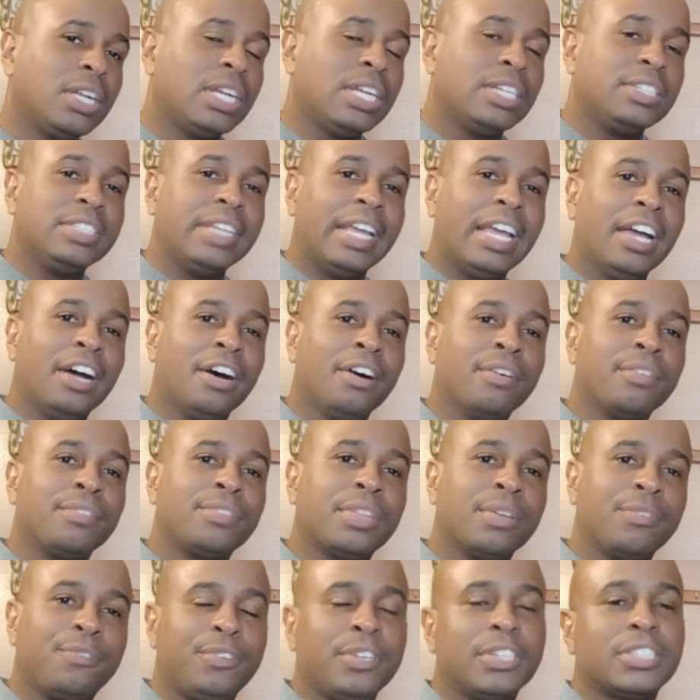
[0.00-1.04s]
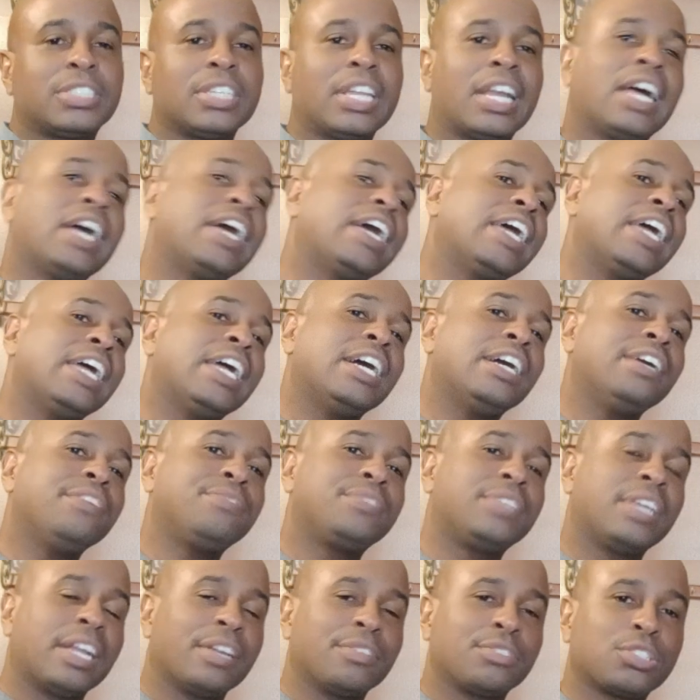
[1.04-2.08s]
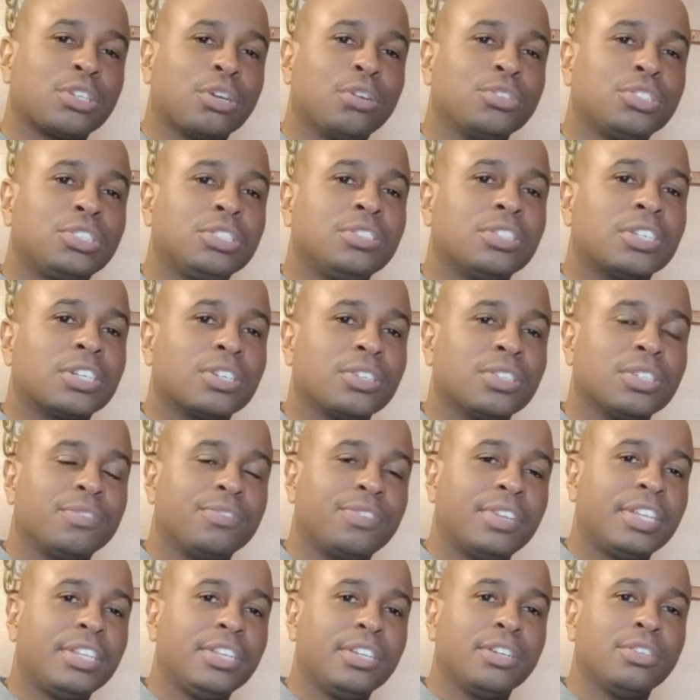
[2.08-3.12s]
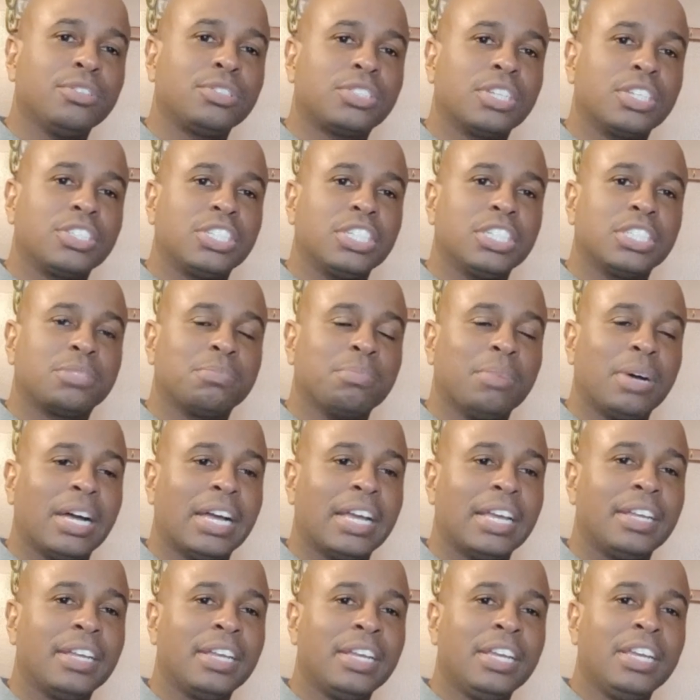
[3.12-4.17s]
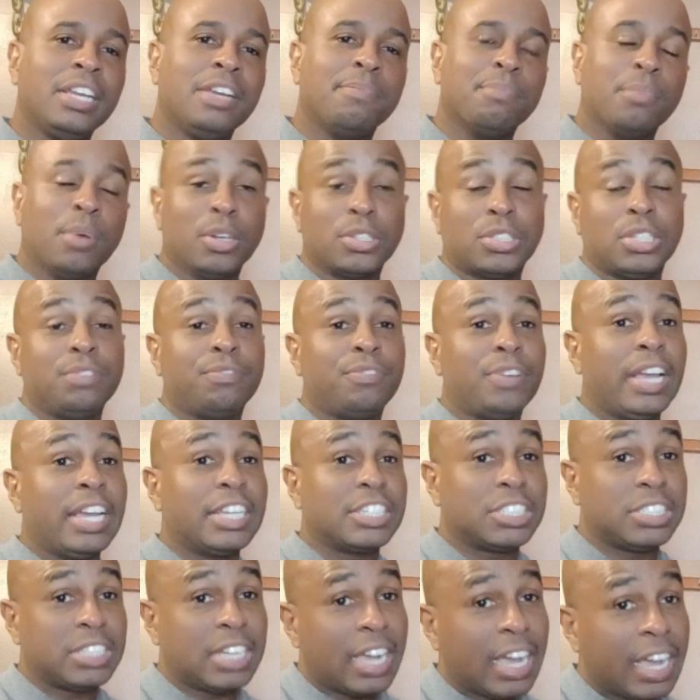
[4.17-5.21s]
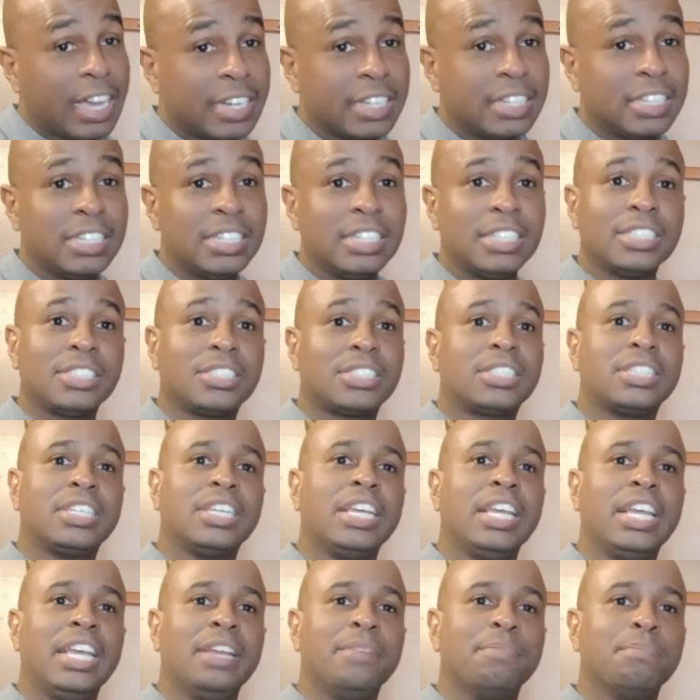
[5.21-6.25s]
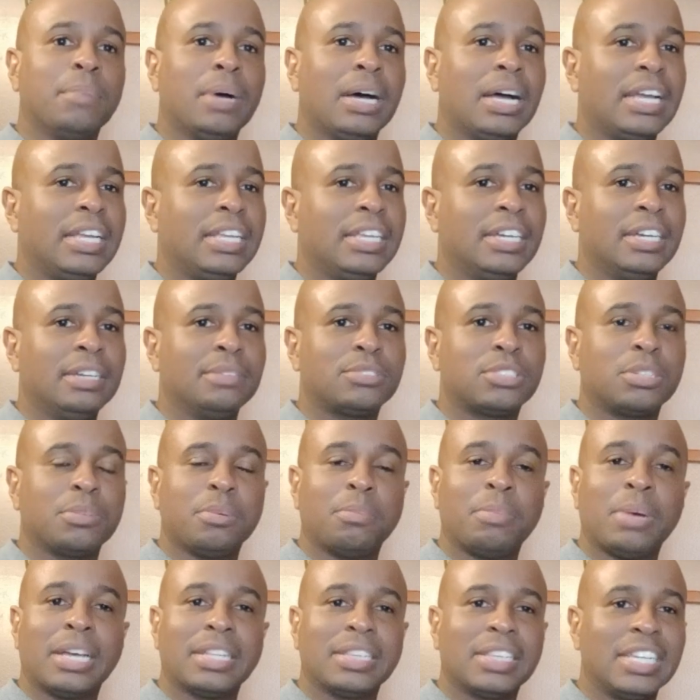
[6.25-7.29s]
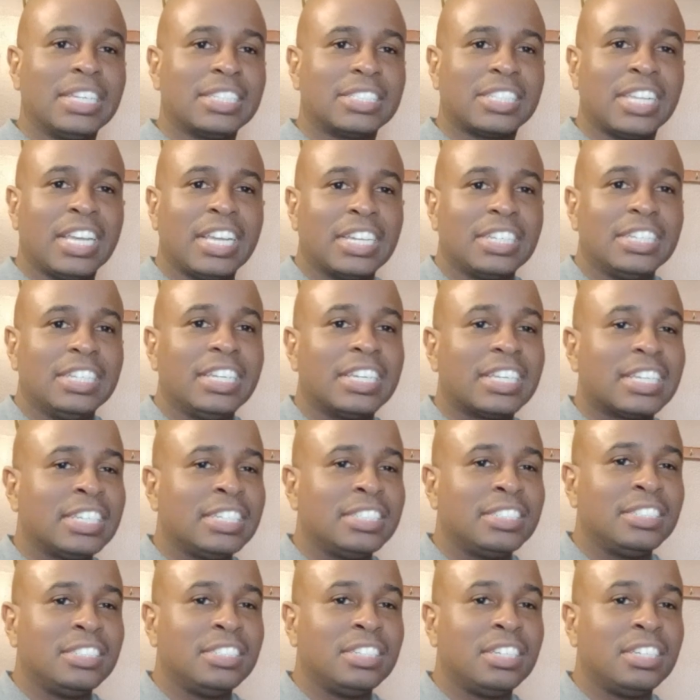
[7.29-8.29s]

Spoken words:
Now, the fish that I have that I've showed you in early videos, such as my multifasciatus and my some of my Lake Tanganyika